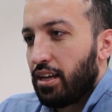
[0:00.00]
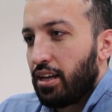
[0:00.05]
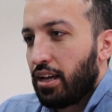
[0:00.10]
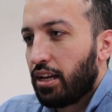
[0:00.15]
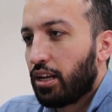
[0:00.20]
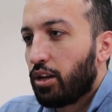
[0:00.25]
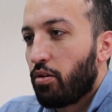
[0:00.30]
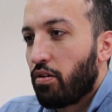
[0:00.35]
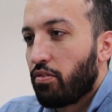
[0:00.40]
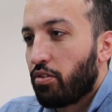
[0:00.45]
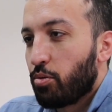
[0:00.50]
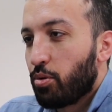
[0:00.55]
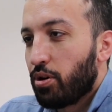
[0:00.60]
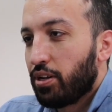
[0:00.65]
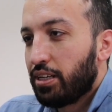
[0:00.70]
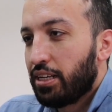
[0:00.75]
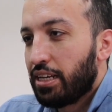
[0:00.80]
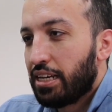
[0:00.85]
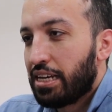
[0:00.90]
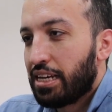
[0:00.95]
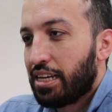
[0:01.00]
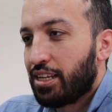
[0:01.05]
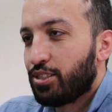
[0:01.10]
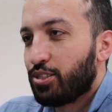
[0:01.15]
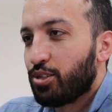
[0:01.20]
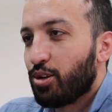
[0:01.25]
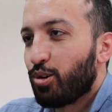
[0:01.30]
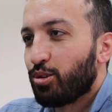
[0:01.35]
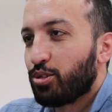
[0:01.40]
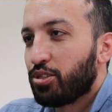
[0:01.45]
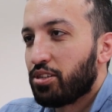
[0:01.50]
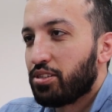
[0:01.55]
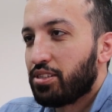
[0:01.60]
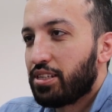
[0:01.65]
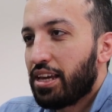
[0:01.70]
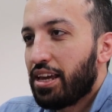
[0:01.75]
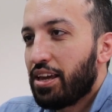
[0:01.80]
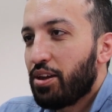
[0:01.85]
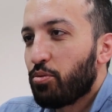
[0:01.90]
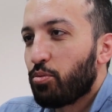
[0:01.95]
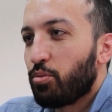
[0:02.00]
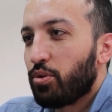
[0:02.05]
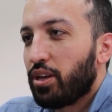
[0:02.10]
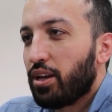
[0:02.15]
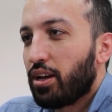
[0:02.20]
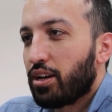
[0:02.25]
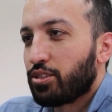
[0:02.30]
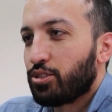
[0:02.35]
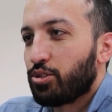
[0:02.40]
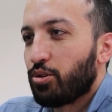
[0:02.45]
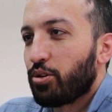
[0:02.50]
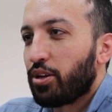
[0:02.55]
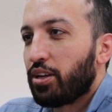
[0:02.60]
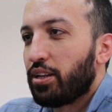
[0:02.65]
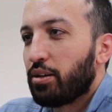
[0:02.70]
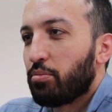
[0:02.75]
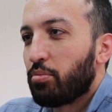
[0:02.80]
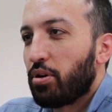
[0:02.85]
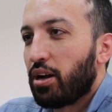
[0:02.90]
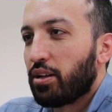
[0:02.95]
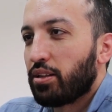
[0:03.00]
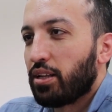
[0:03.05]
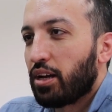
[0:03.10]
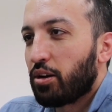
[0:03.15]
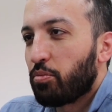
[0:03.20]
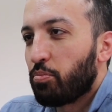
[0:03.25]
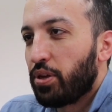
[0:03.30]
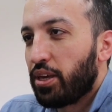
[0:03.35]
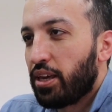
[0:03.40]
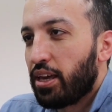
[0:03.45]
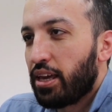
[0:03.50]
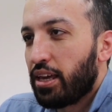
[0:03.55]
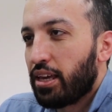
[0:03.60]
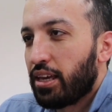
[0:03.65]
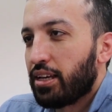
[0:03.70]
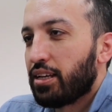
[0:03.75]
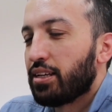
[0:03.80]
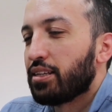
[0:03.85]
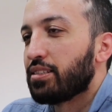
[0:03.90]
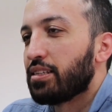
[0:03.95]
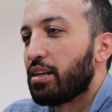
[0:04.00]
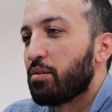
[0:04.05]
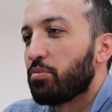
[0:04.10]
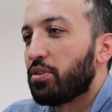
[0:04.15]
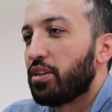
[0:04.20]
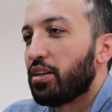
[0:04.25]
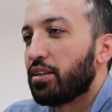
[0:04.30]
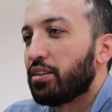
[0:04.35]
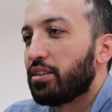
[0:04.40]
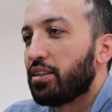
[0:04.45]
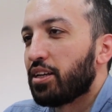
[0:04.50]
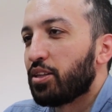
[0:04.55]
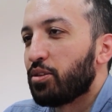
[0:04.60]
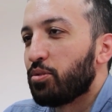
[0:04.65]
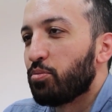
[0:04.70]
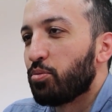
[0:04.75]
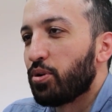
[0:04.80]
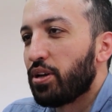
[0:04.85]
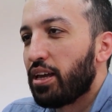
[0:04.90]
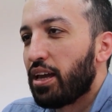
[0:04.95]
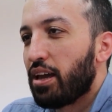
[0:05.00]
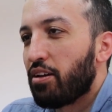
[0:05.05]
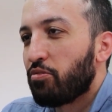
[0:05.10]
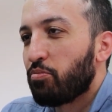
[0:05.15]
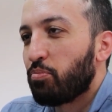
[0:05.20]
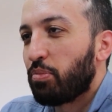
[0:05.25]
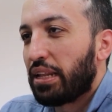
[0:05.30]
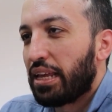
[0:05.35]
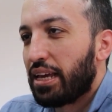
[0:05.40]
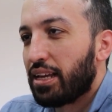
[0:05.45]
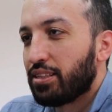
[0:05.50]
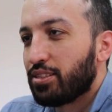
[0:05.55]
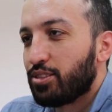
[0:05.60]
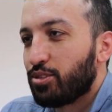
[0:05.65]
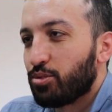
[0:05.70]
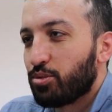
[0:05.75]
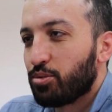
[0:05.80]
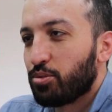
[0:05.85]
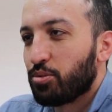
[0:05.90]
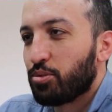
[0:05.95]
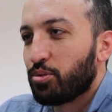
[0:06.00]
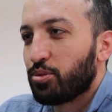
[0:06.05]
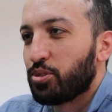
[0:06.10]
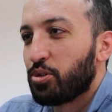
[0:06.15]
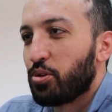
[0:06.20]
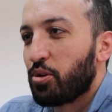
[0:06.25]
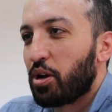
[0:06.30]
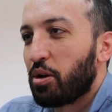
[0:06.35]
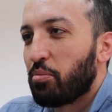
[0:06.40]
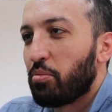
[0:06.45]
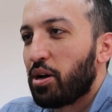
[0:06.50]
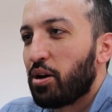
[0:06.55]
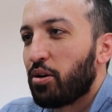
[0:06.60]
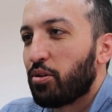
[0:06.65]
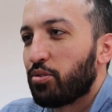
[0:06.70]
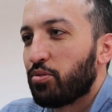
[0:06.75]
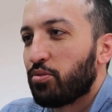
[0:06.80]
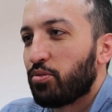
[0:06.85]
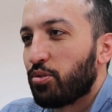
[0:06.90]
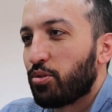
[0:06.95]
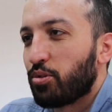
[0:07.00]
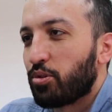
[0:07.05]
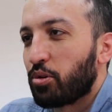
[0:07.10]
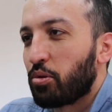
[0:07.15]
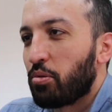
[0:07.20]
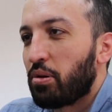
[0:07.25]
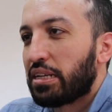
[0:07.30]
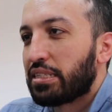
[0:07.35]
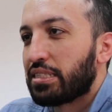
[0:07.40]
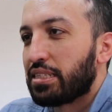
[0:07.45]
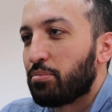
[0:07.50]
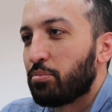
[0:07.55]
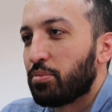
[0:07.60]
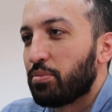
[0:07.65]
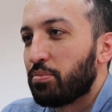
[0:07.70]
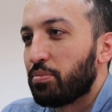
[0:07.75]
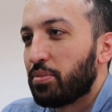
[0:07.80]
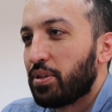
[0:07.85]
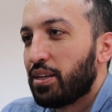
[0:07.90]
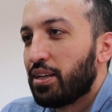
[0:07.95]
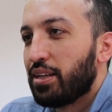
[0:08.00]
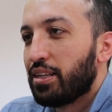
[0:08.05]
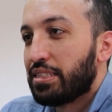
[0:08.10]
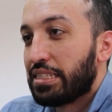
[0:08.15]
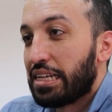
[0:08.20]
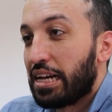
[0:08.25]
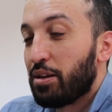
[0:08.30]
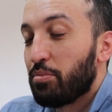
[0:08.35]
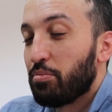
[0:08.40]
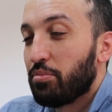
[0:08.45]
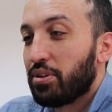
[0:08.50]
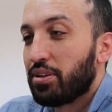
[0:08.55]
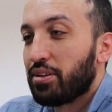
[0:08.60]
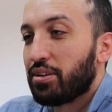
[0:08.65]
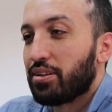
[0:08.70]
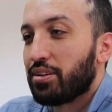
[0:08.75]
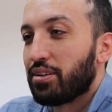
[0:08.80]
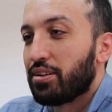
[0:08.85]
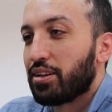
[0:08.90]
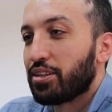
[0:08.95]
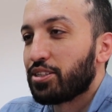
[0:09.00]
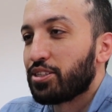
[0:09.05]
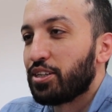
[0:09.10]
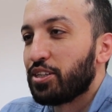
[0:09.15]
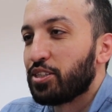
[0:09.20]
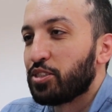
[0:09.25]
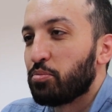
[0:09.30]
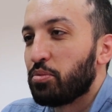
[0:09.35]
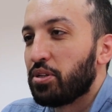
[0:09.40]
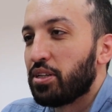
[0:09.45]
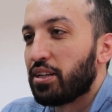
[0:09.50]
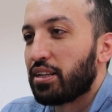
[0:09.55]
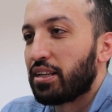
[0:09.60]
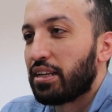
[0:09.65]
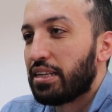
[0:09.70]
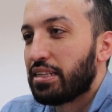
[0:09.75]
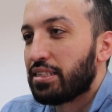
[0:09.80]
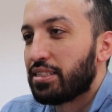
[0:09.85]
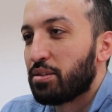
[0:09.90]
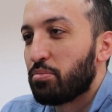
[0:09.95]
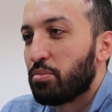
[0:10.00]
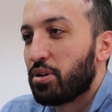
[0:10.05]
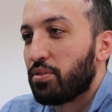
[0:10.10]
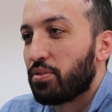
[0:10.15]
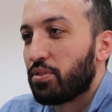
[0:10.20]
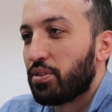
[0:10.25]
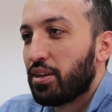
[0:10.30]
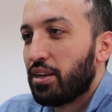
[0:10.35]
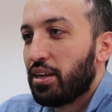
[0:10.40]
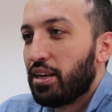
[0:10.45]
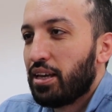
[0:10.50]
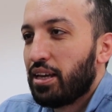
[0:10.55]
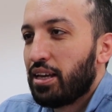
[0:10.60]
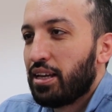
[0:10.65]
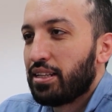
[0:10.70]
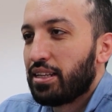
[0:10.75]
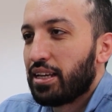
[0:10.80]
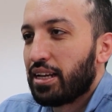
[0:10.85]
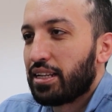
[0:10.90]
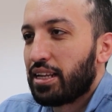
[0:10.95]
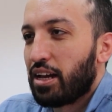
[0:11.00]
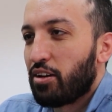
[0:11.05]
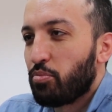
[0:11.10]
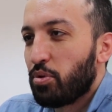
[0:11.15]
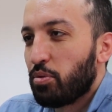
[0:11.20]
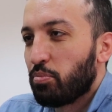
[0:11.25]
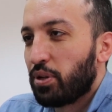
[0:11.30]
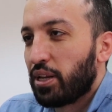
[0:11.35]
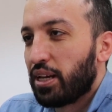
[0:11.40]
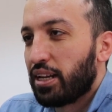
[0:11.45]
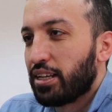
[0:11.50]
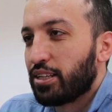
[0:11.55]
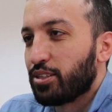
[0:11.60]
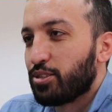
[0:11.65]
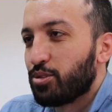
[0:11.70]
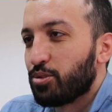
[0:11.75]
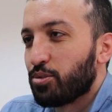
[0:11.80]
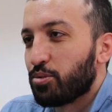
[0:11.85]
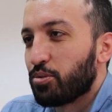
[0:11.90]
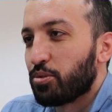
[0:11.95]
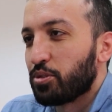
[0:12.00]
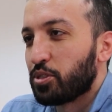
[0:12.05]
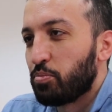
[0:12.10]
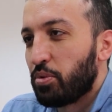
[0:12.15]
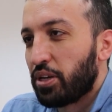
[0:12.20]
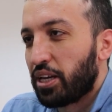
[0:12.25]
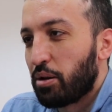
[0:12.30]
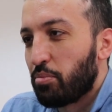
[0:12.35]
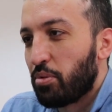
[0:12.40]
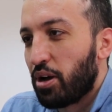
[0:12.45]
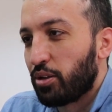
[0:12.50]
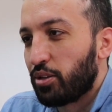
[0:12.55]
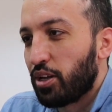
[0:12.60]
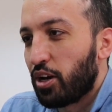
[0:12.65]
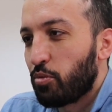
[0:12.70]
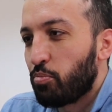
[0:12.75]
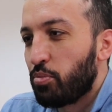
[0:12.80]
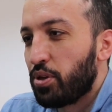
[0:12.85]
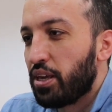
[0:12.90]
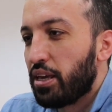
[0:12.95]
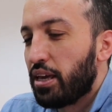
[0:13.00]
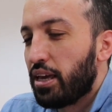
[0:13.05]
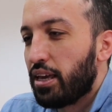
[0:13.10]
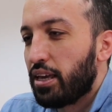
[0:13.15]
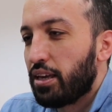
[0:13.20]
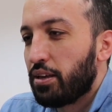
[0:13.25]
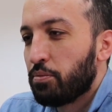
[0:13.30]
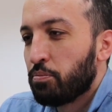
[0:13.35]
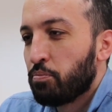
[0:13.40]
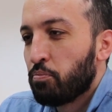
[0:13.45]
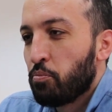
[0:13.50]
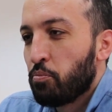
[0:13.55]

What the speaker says: Hello everyone. So today we are talking about RPA, something that we have planned to talk about for quite some time. Actually, it's been at least a month that I've been planning to speak about RPA